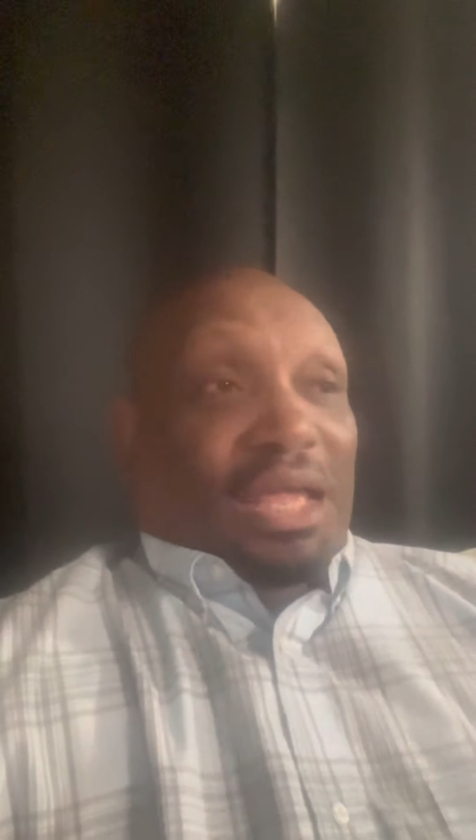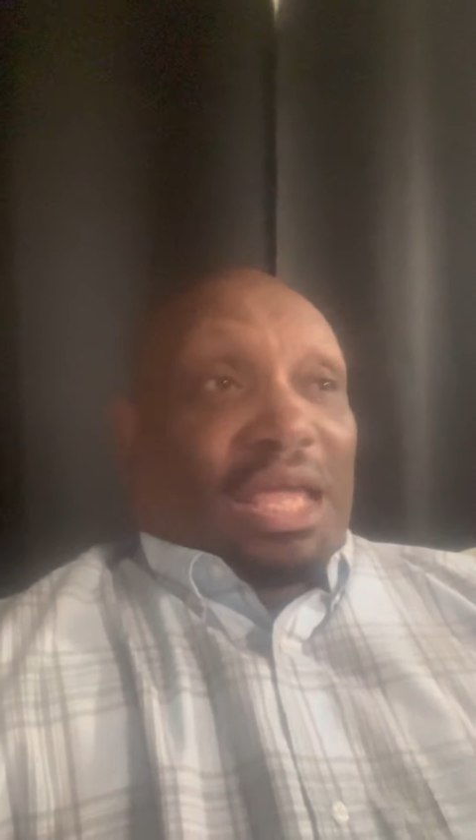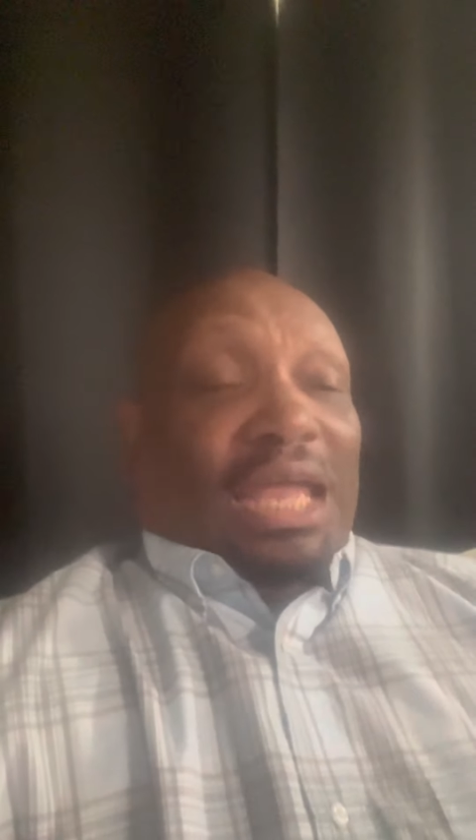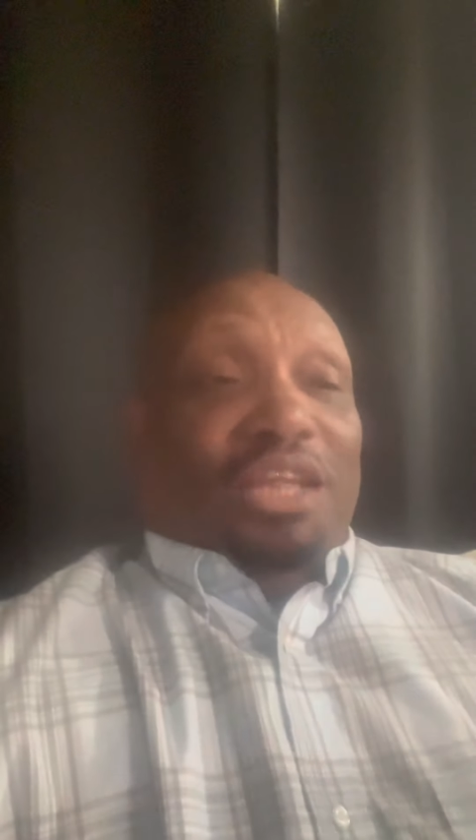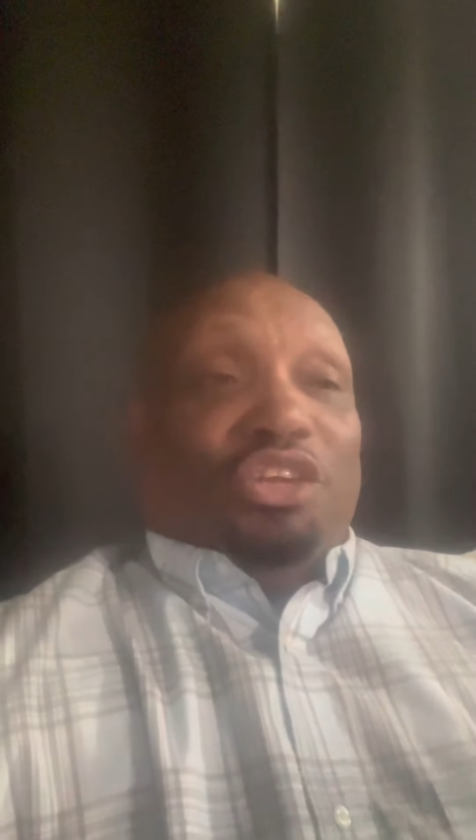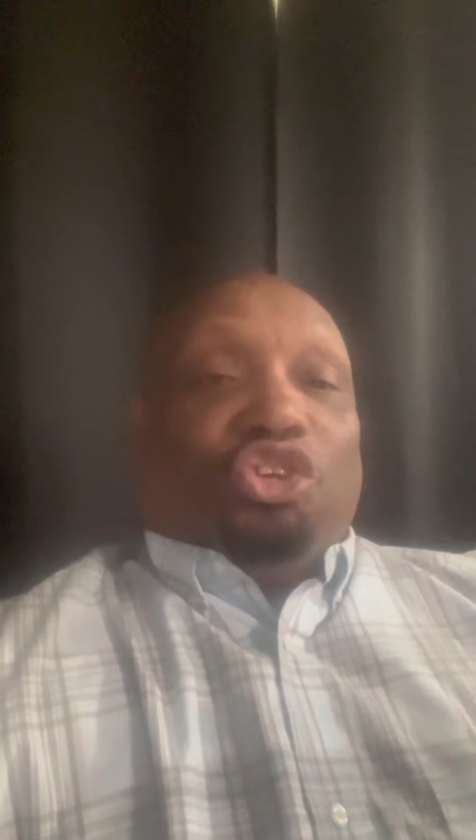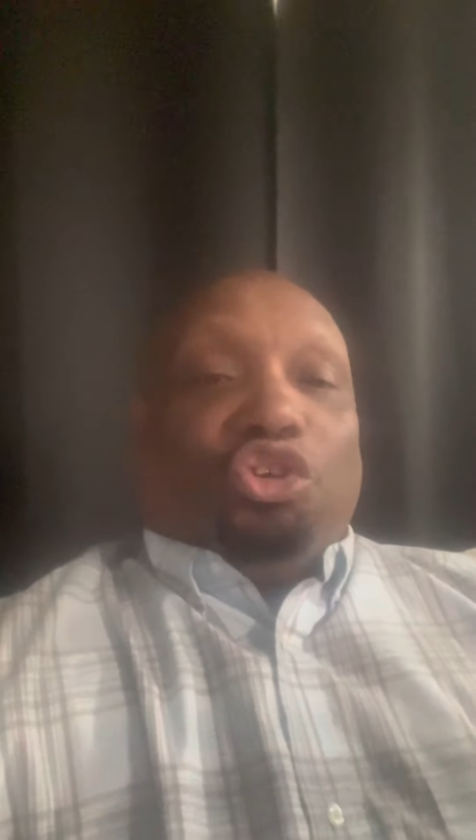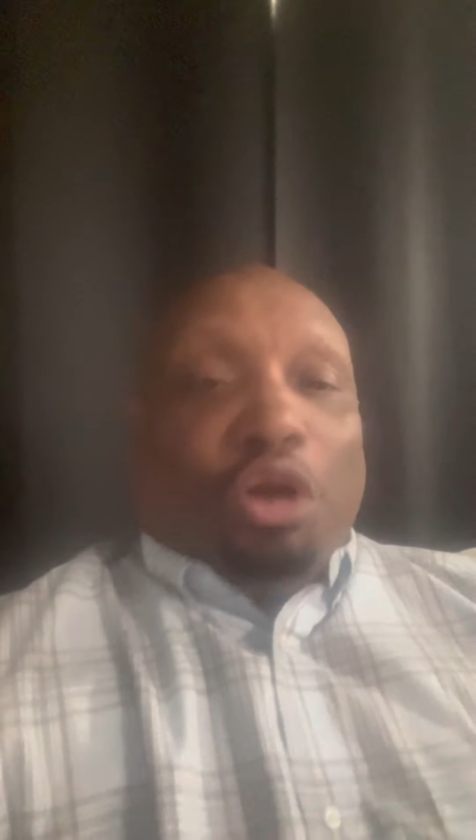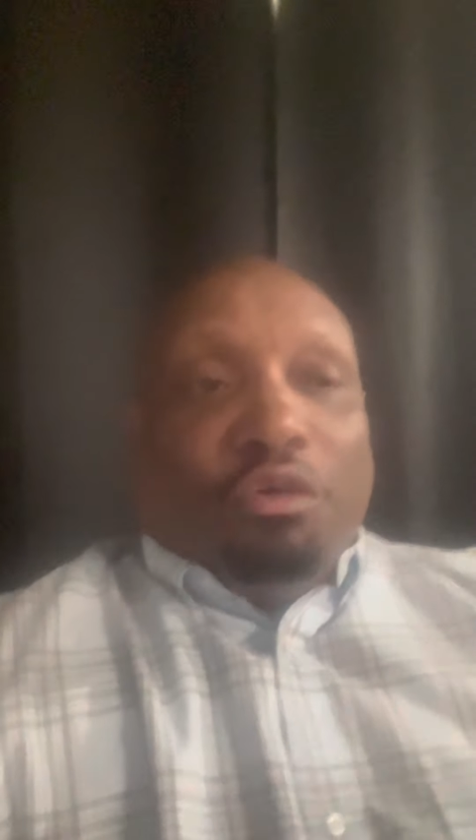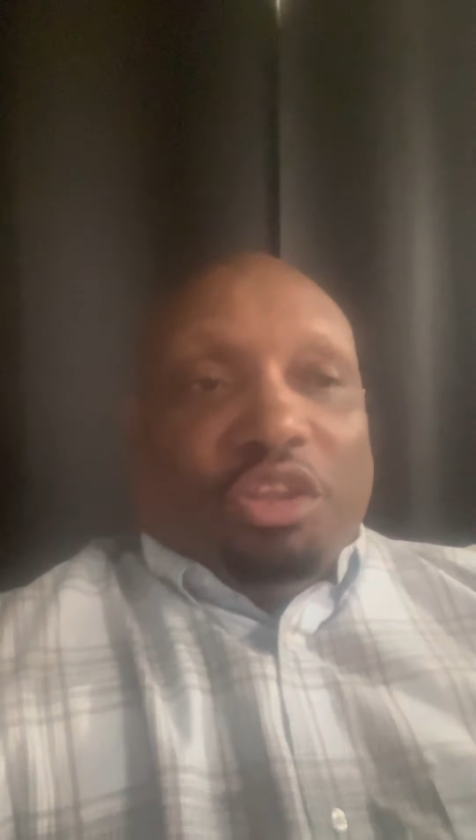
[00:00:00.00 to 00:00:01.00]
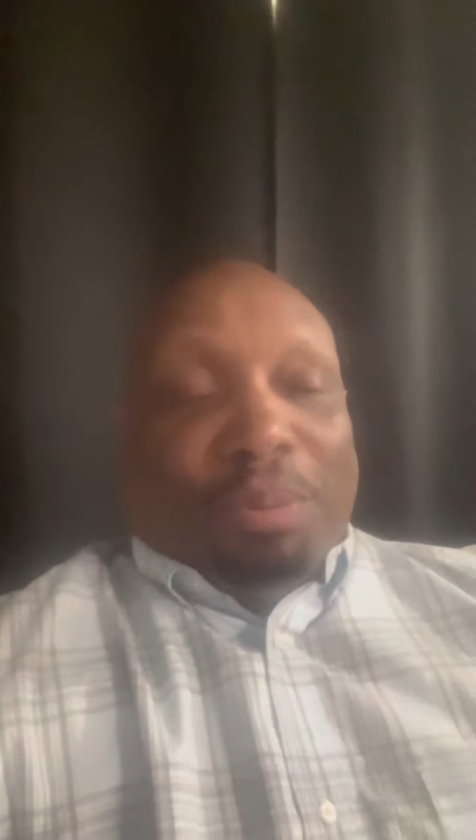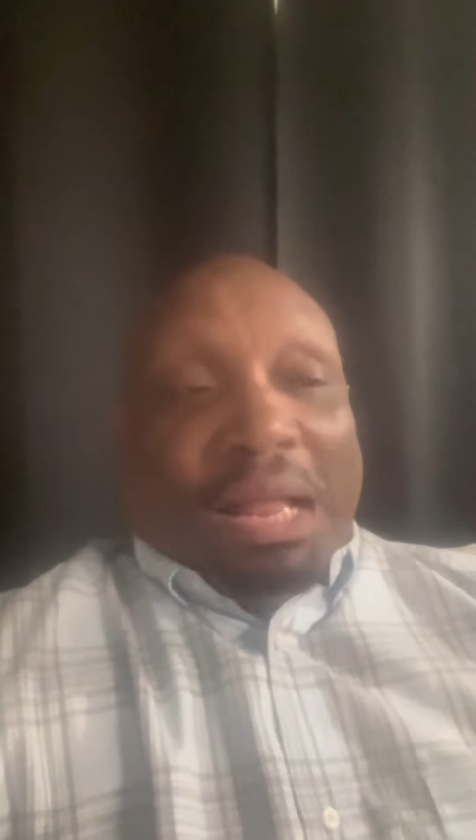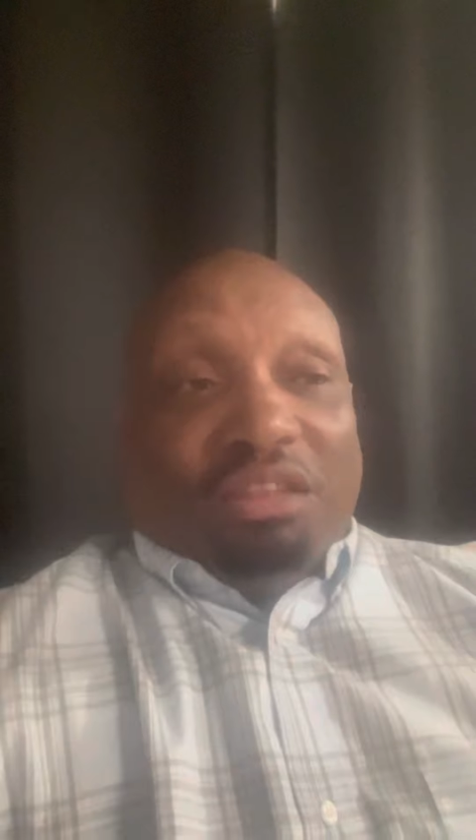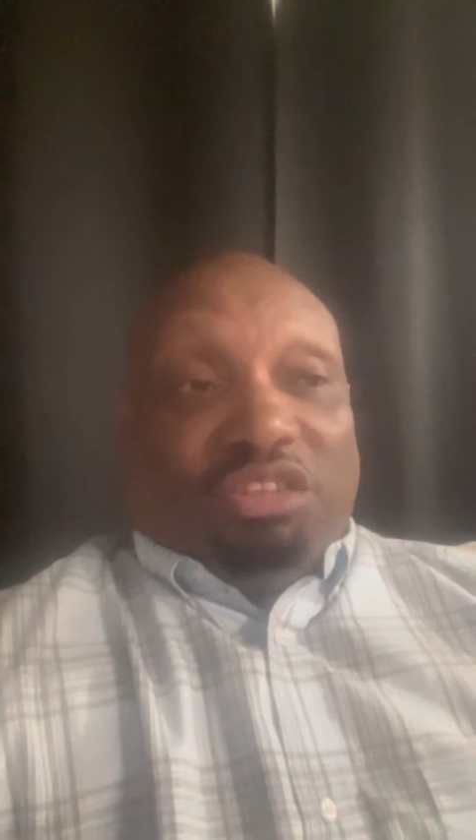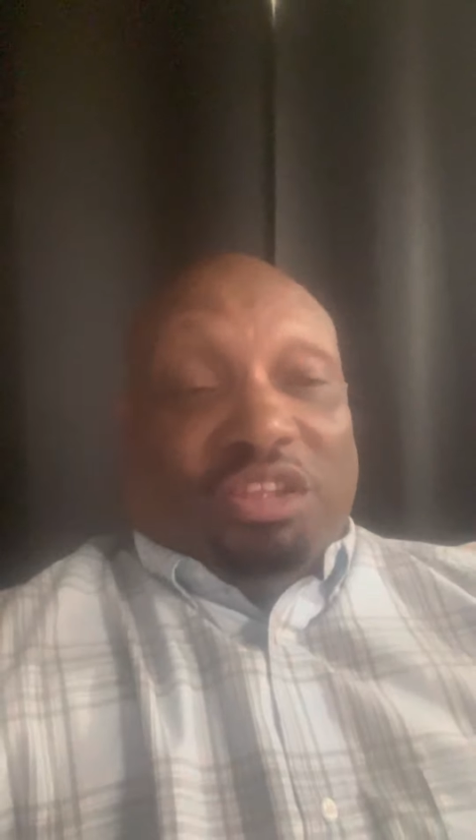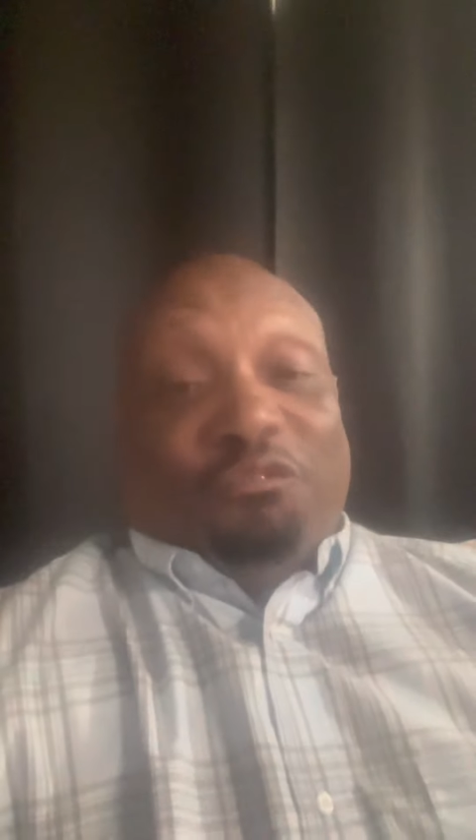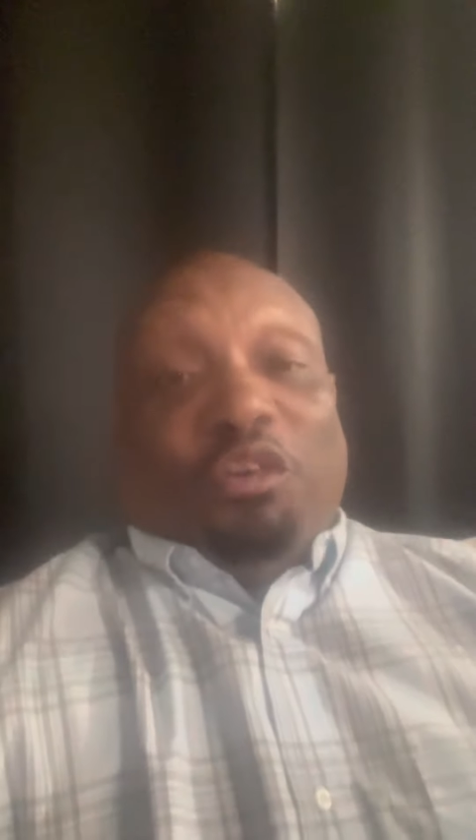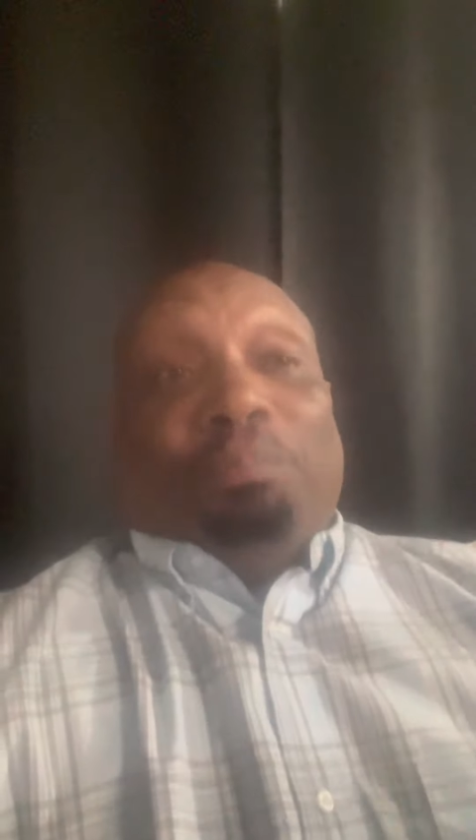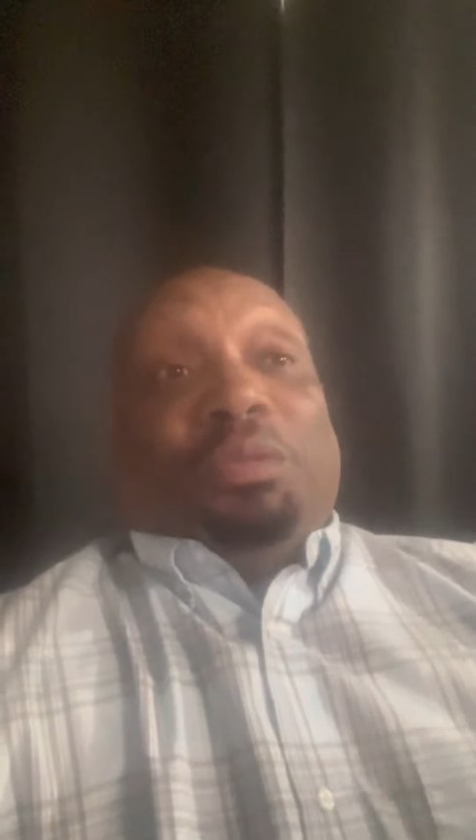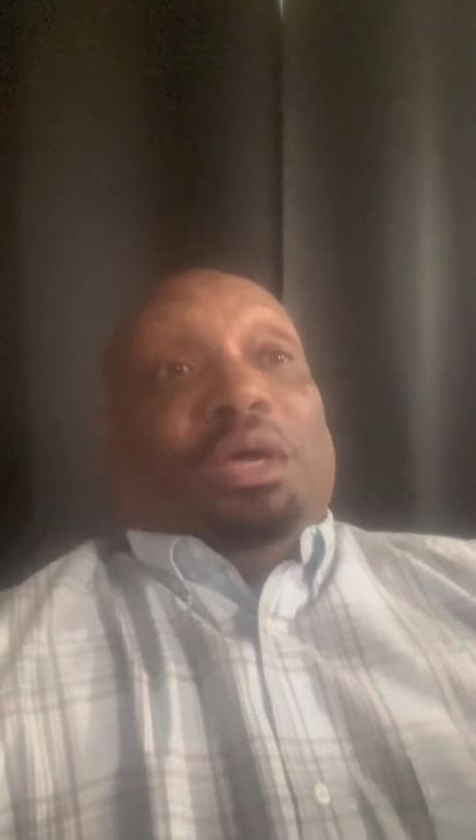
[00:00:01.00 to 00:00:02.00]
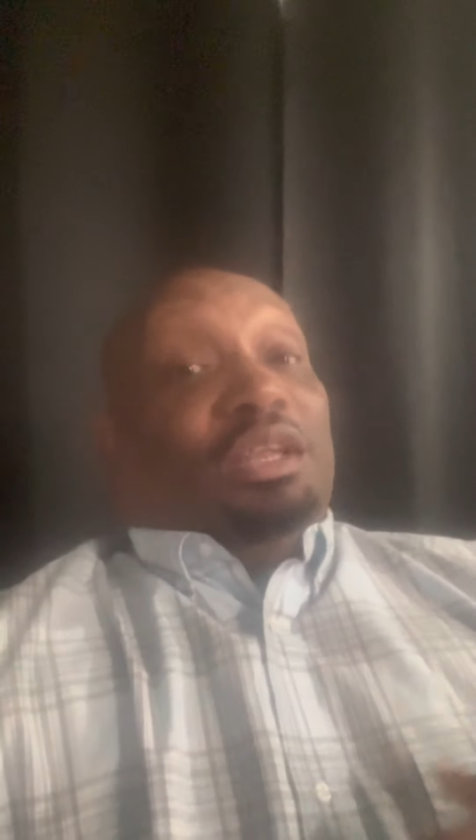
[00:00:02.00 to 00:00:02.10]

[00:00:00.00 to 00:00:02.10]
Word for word: an insurance policy from